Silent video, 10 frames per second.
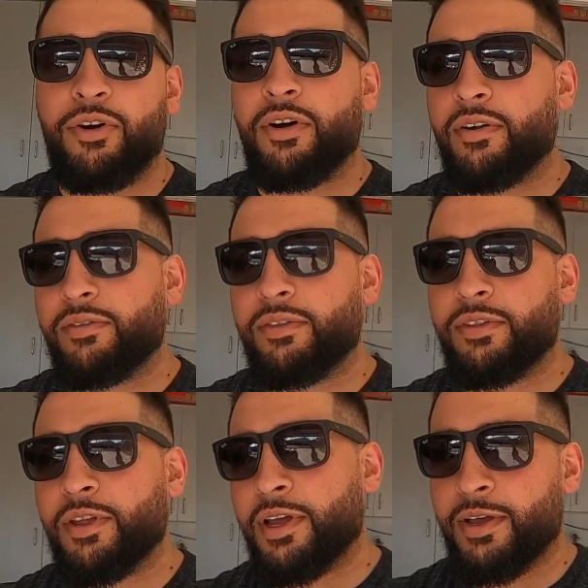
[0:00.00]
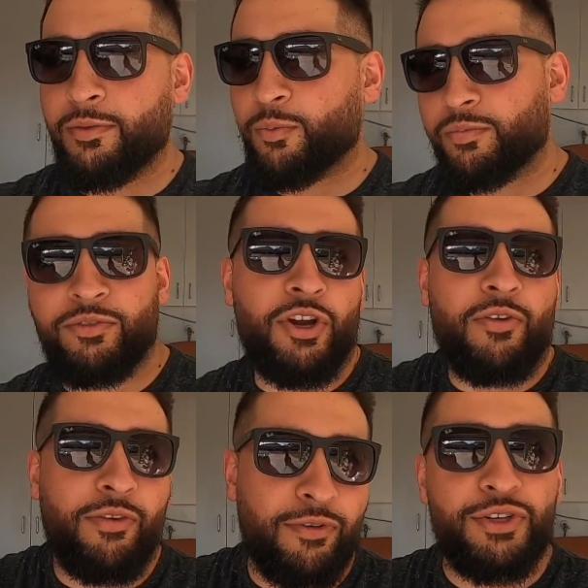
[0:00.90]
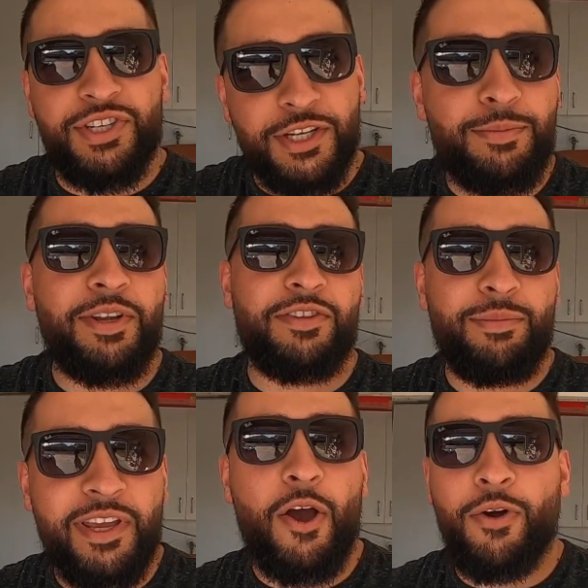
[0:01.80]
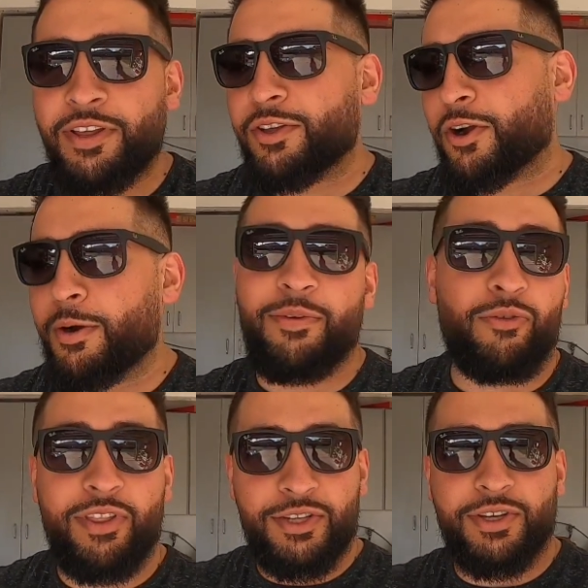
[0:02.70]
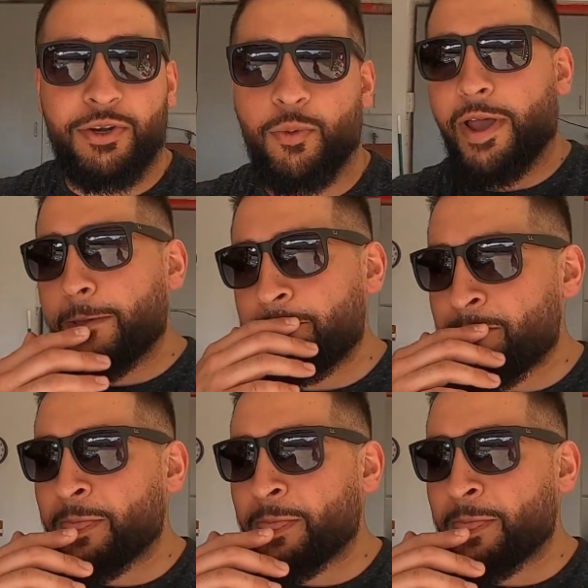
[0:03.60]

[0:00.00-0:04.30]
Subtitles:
for the first 6 months of me owning the car before they took it away.